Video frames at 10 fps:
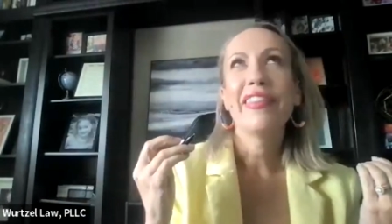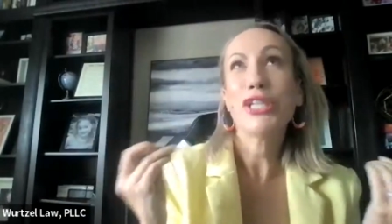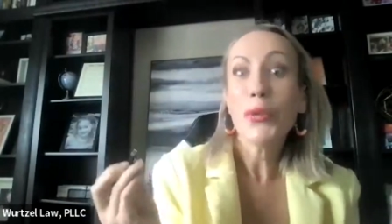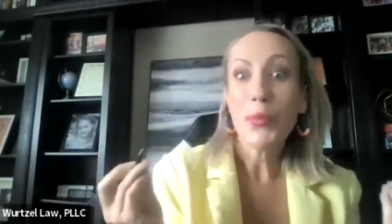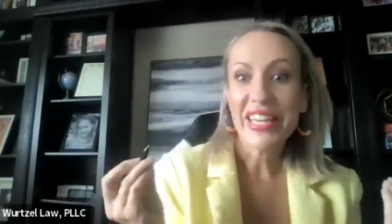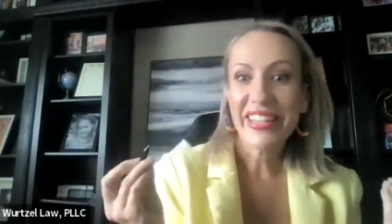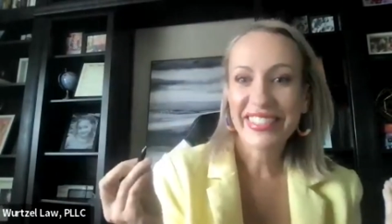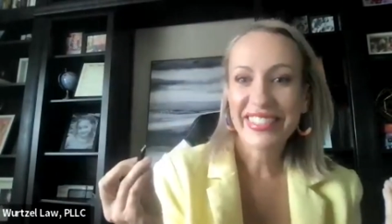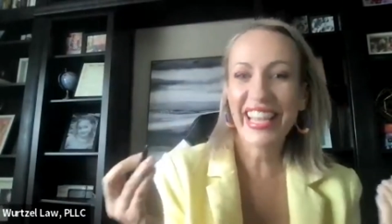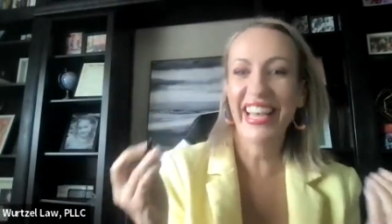2 weeks
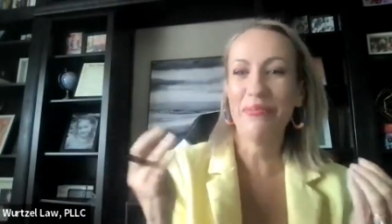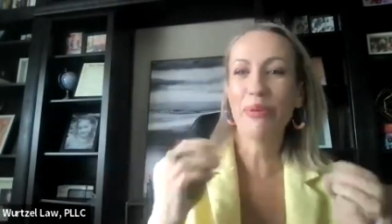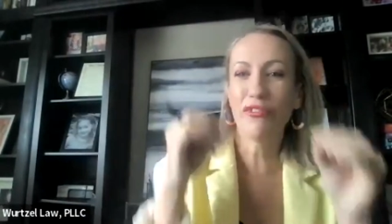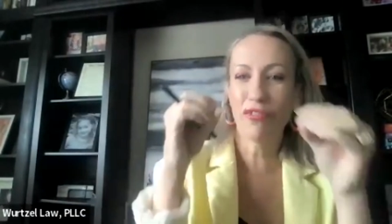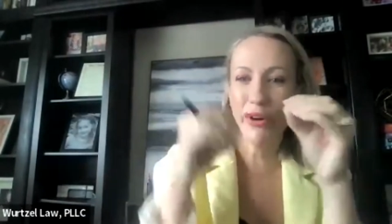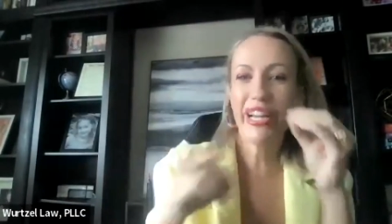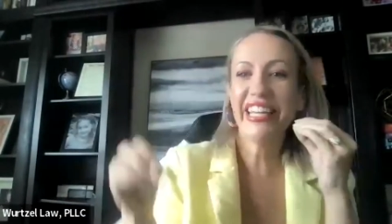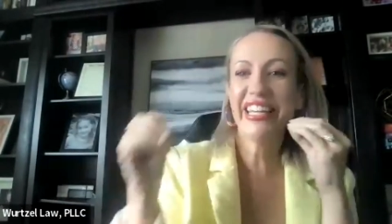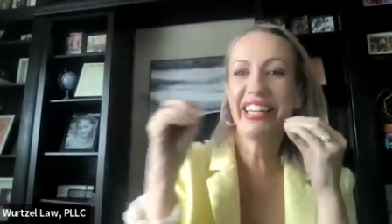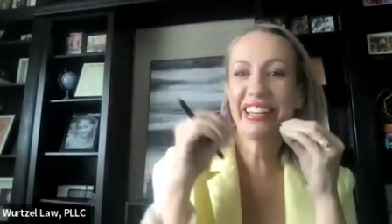before
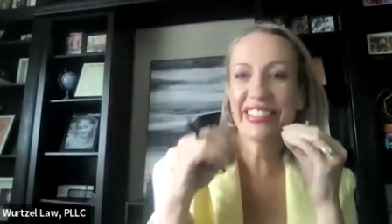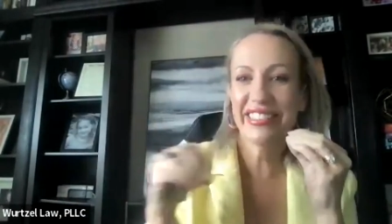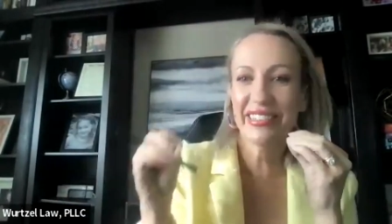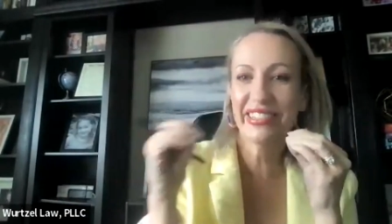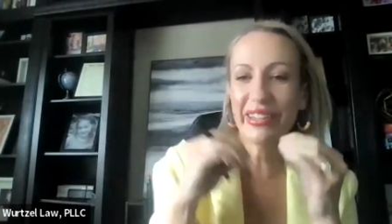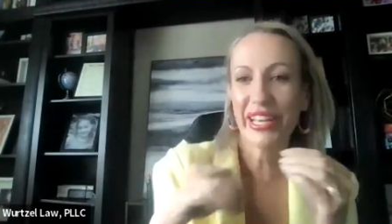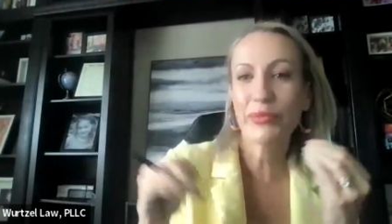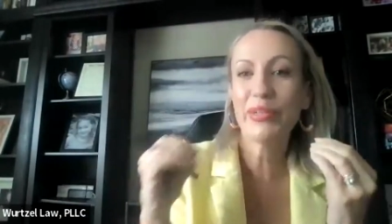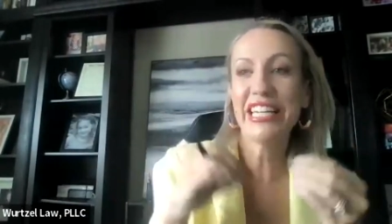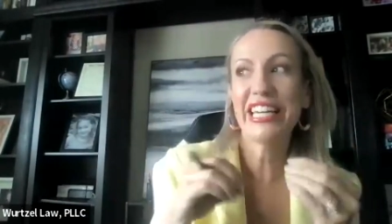because
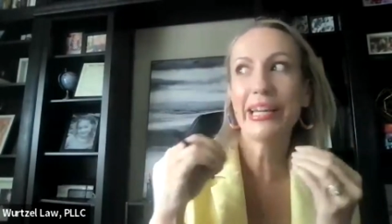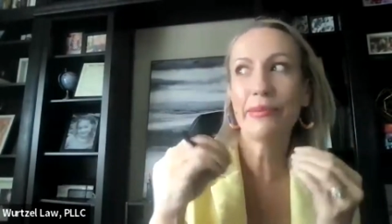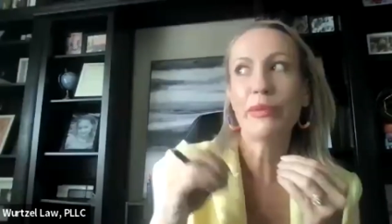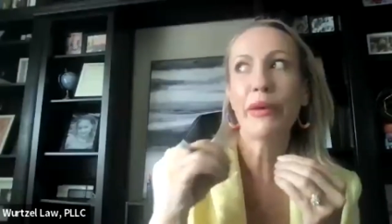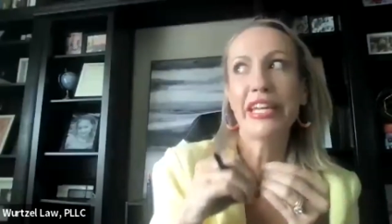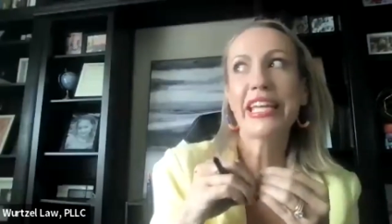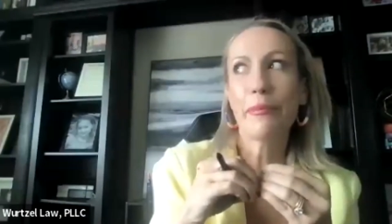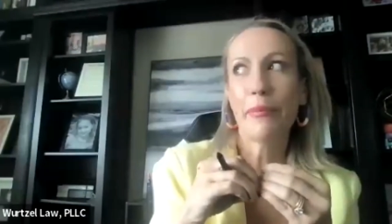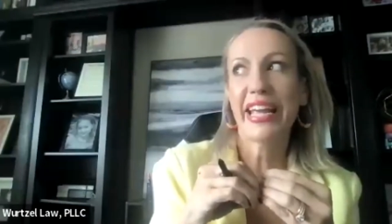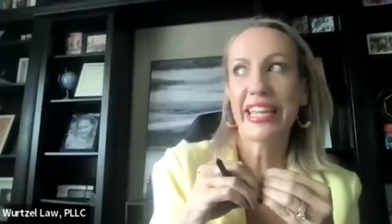we needed him to be able to
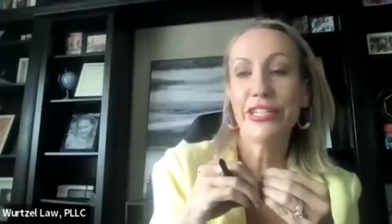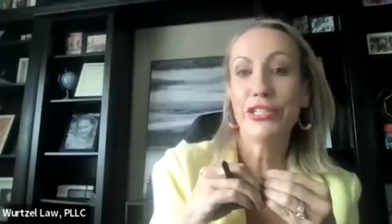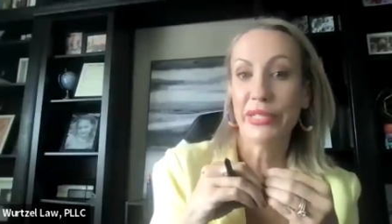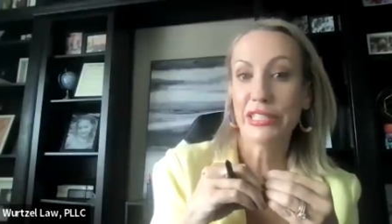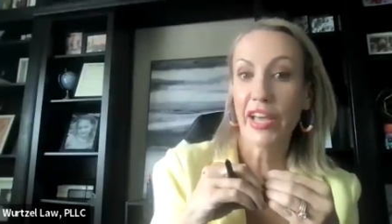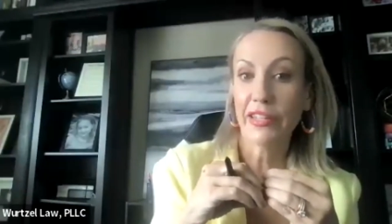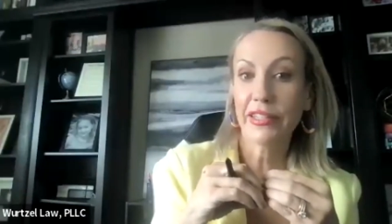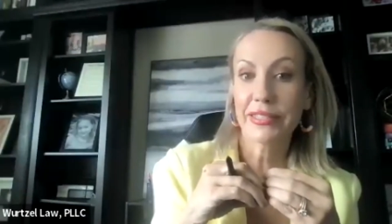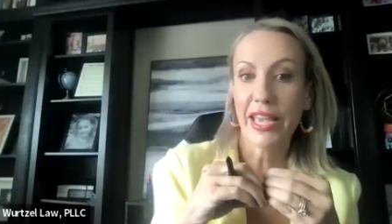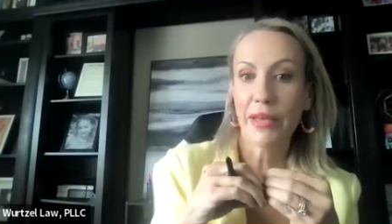get back in to do his final
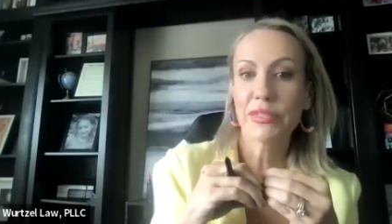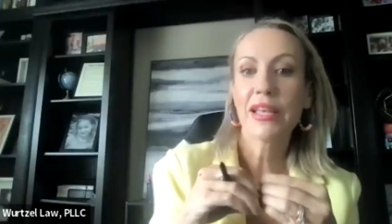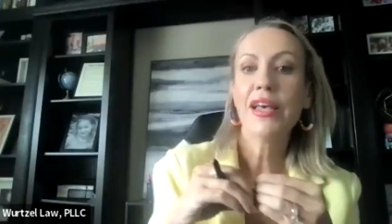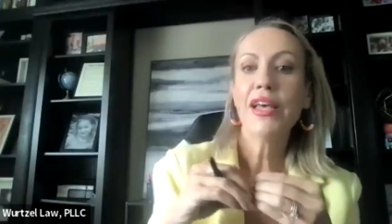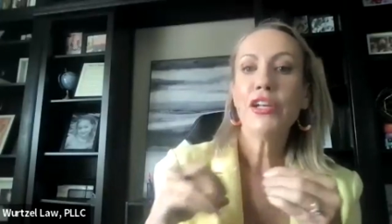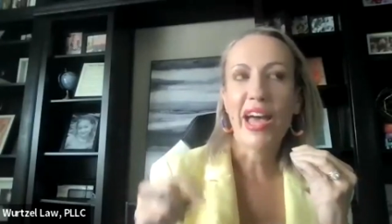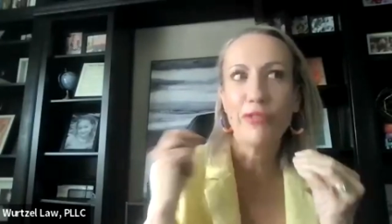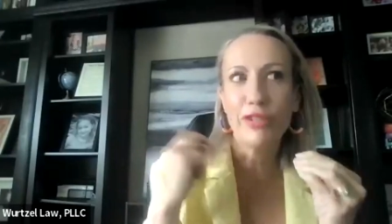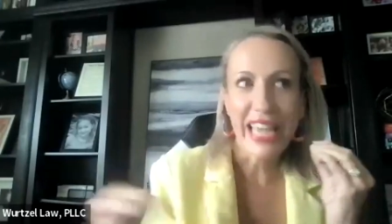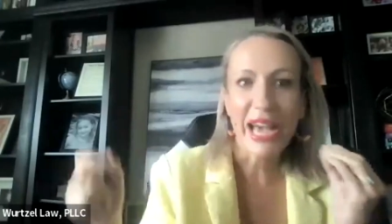exams.
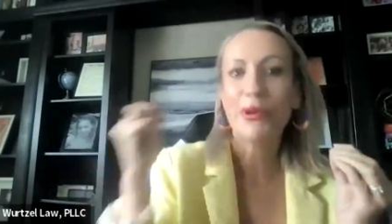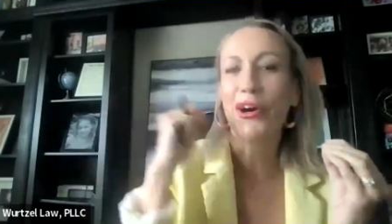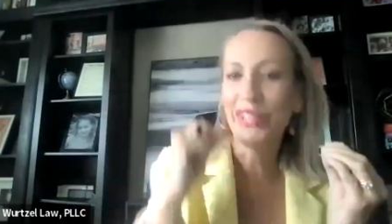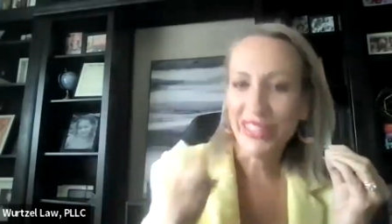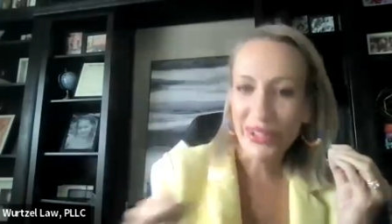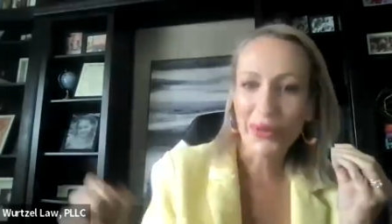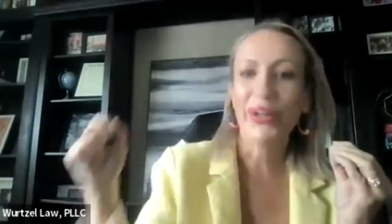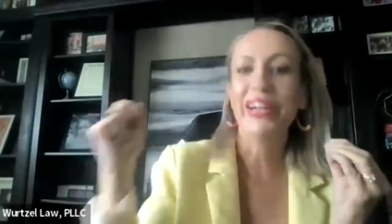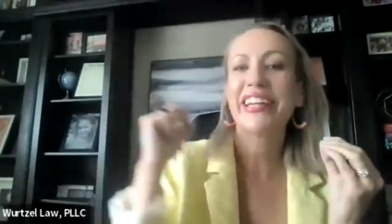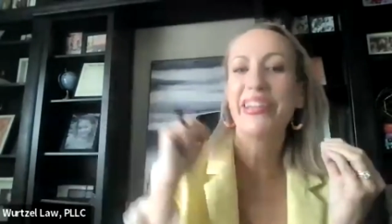Every day I'm calling the
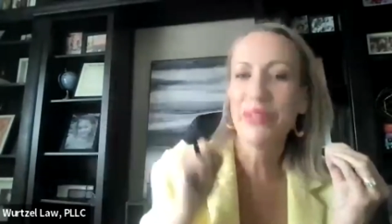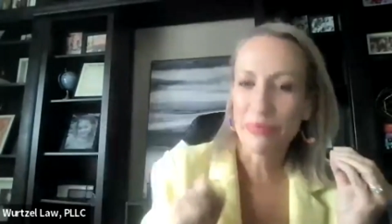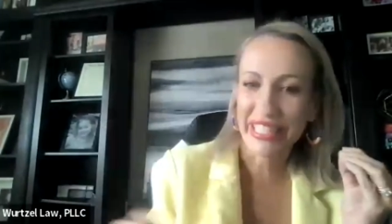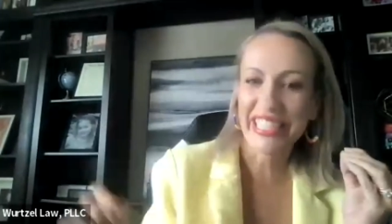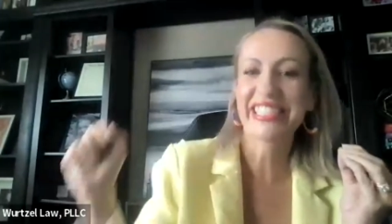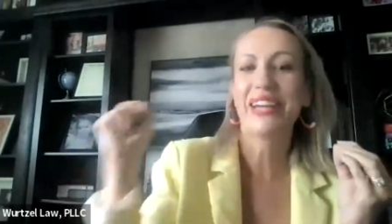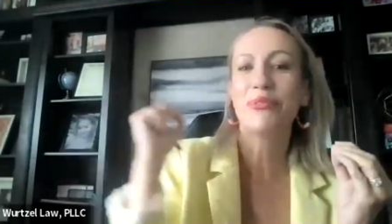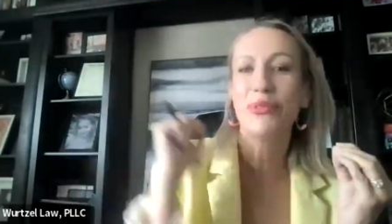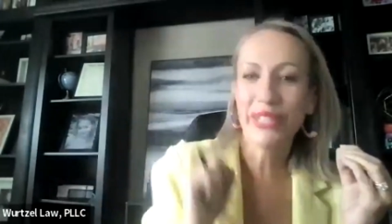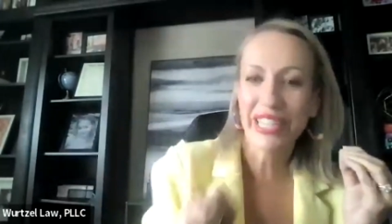court, can we please get a
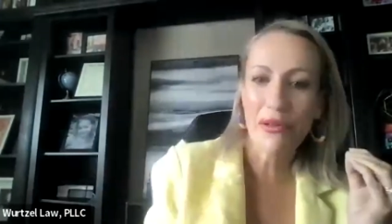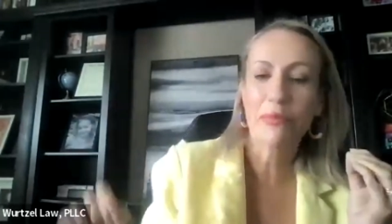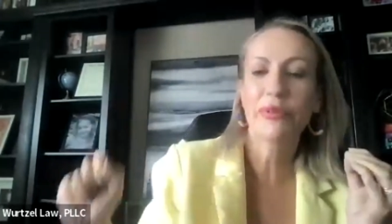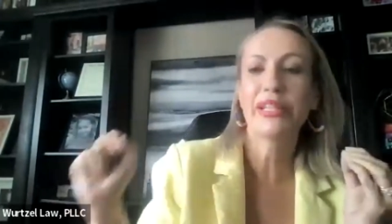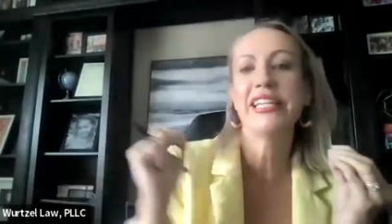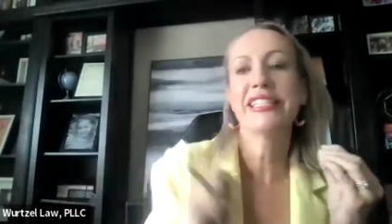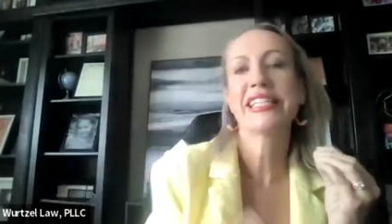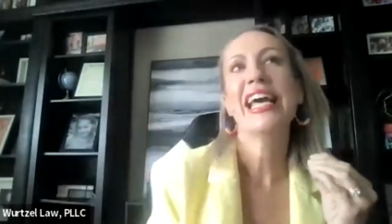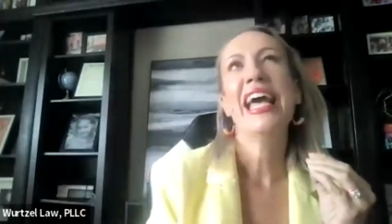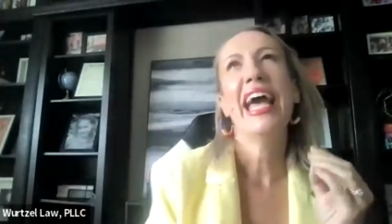ruling? Can we please?
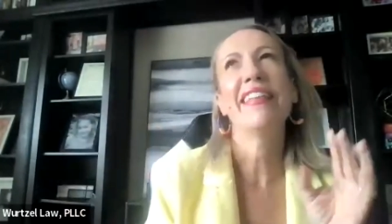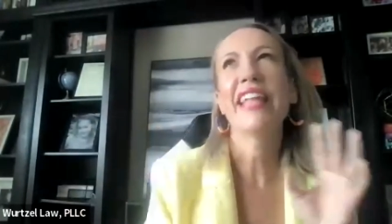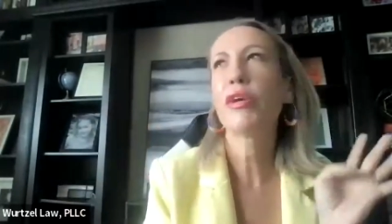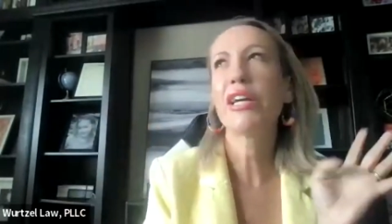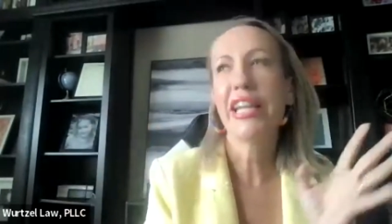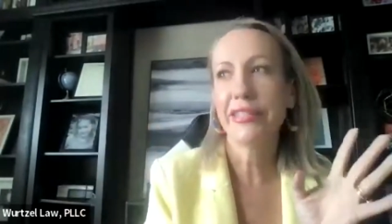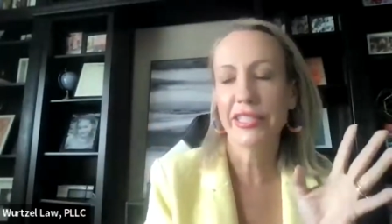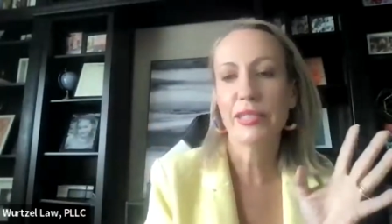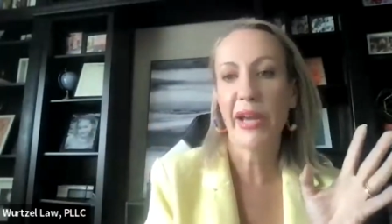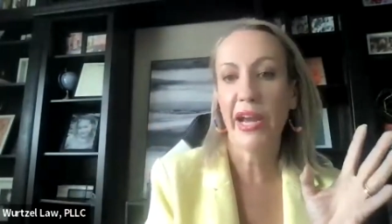And 3 days
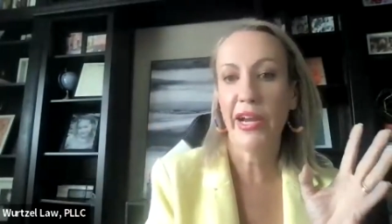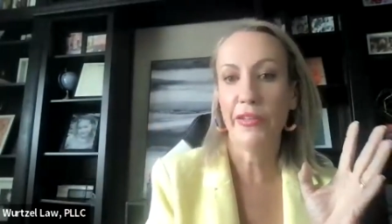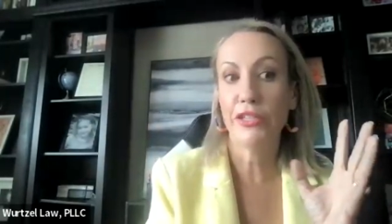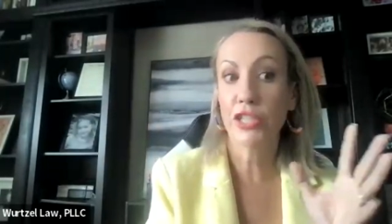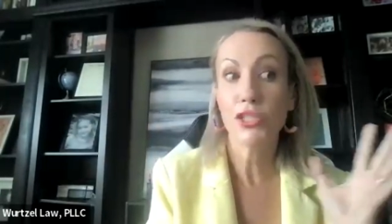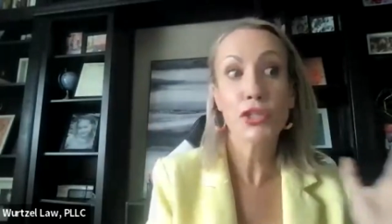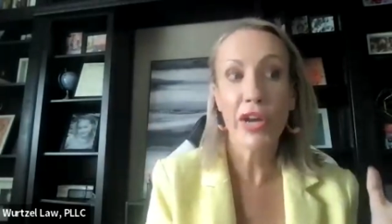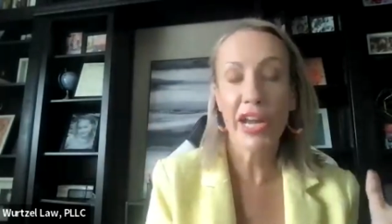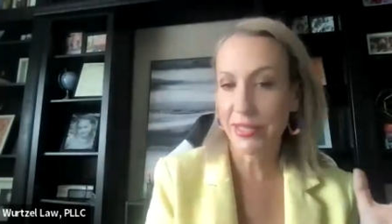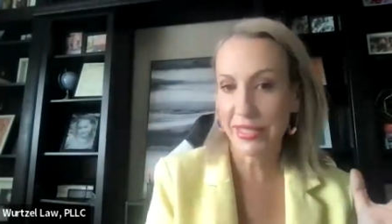to spare, the judge
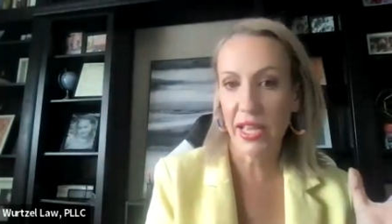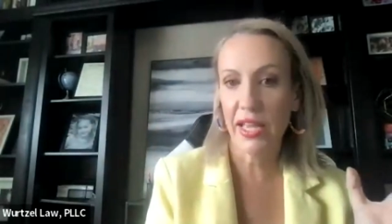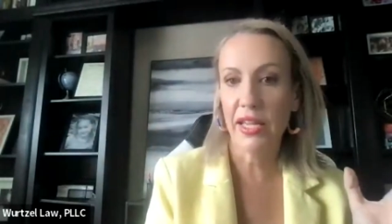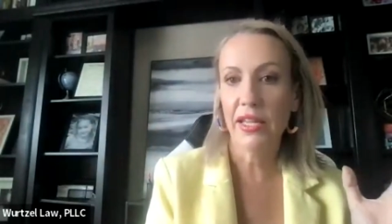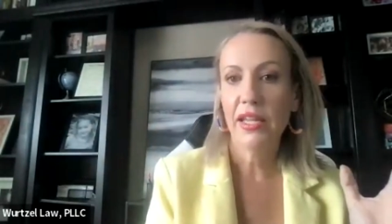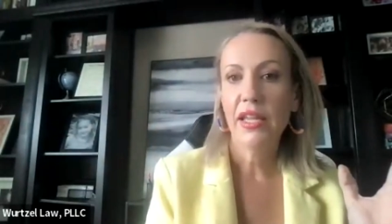grants it.